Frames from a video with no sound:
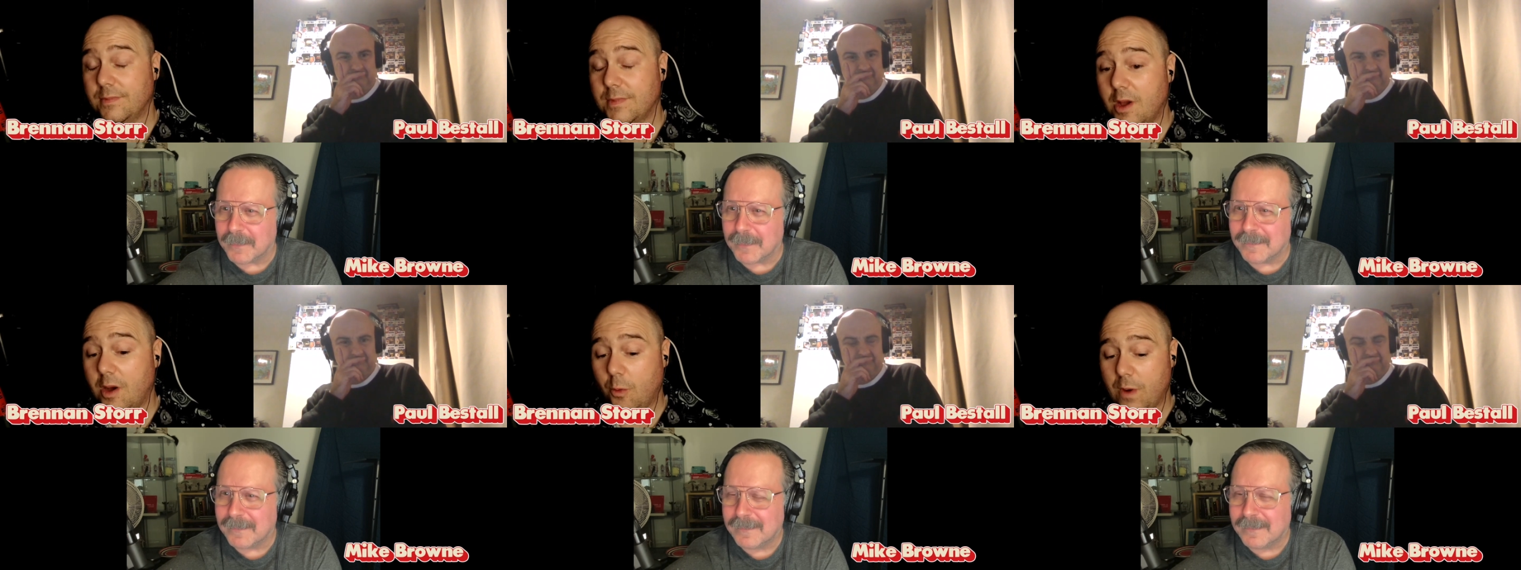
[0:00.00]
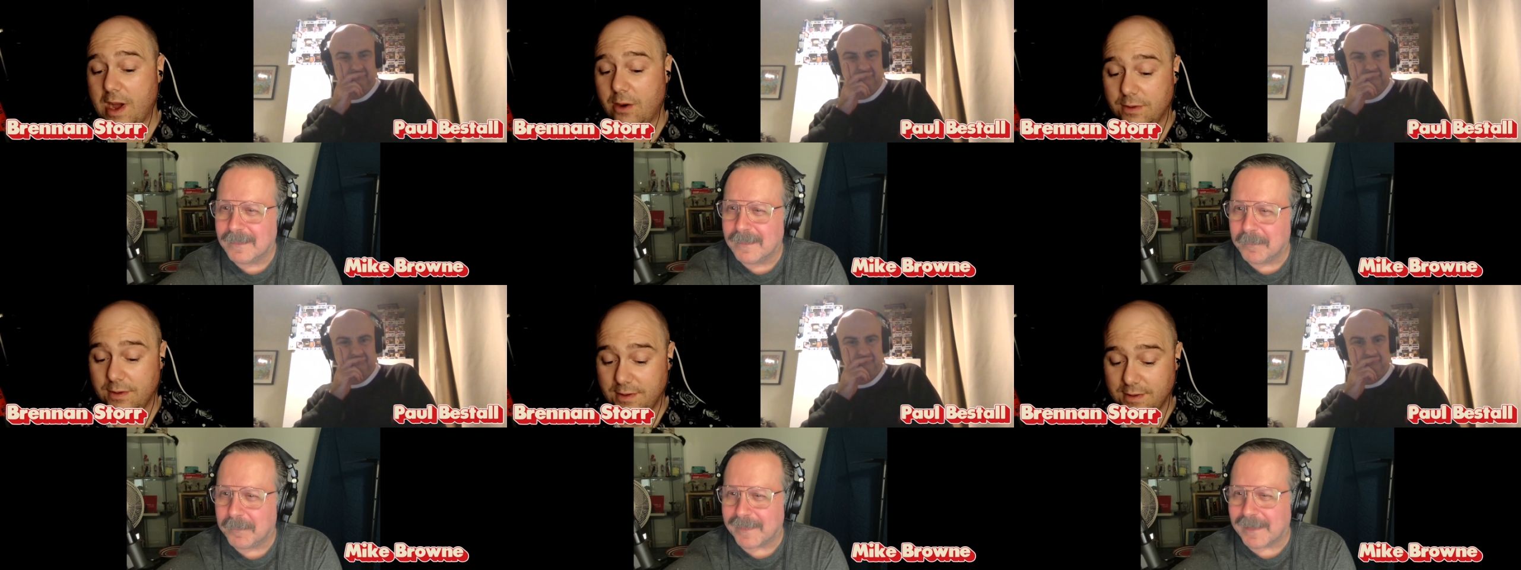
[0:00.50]
Speaker 1: but oh wow!
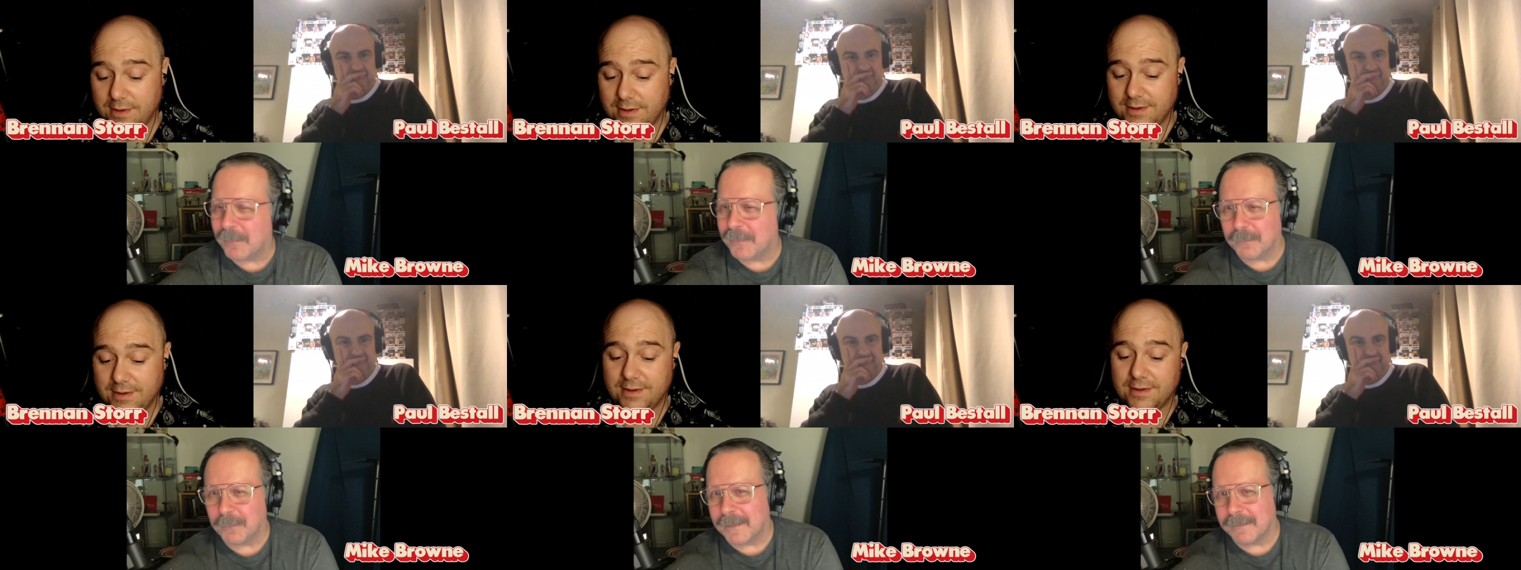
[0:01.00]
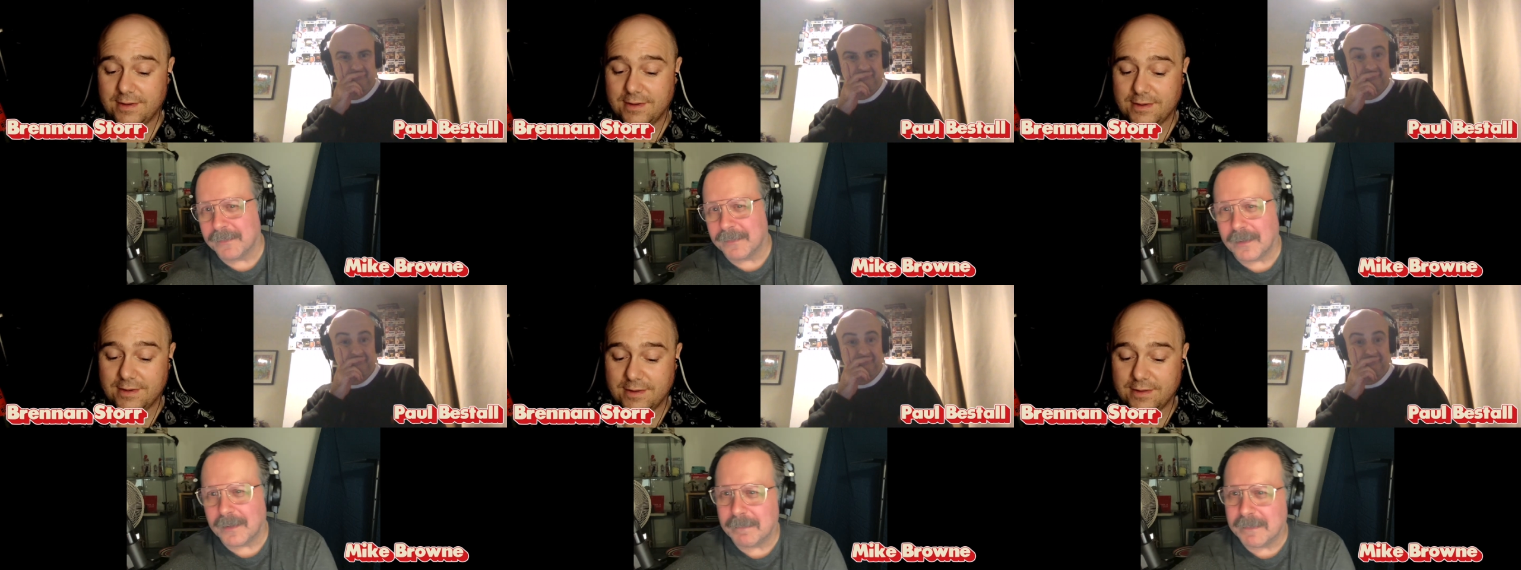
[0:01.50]
But that was one of his
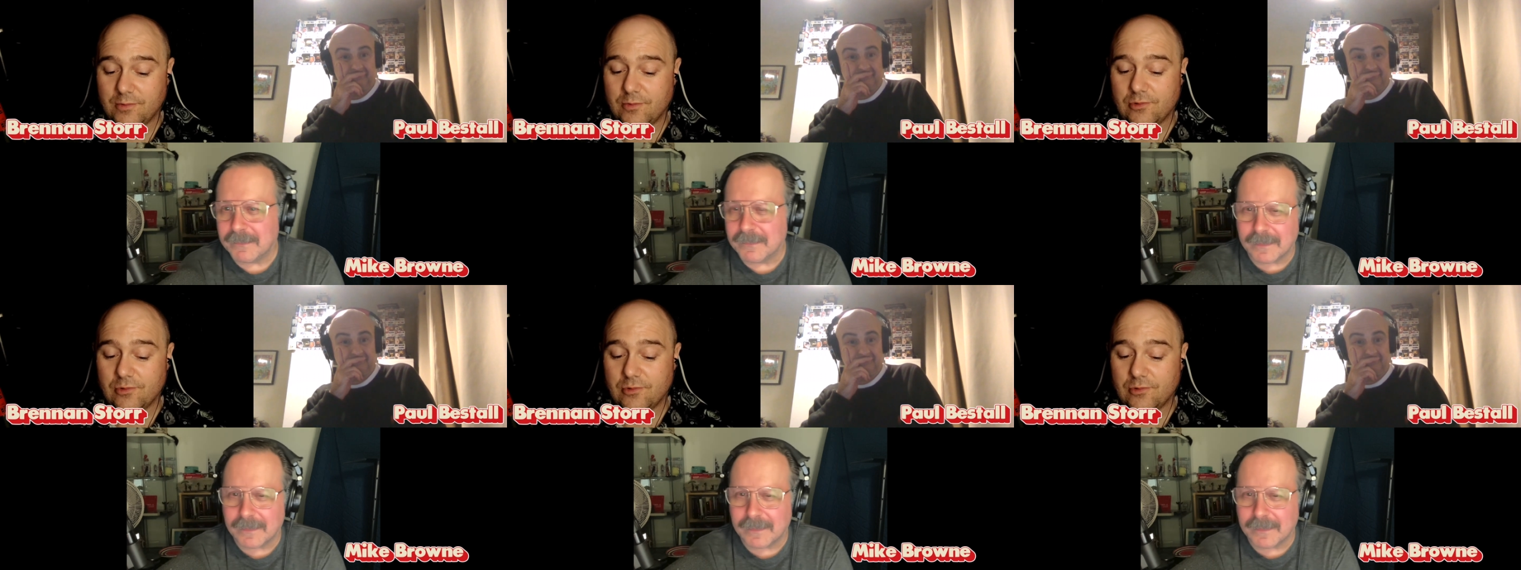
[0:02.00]
hobbies.